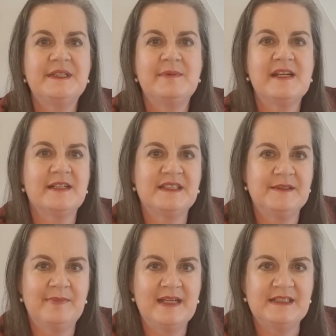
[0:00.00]
special
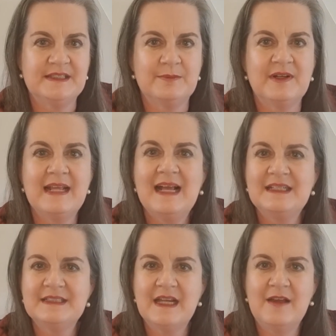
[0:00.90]
space where it
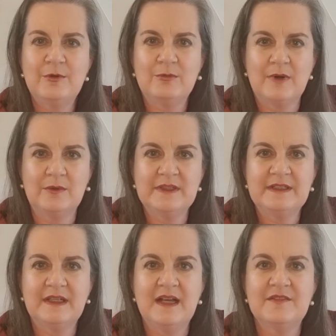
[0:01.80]
has to have a role
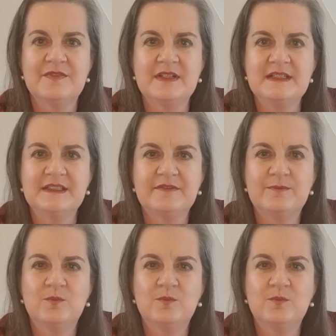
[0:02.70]
in life that is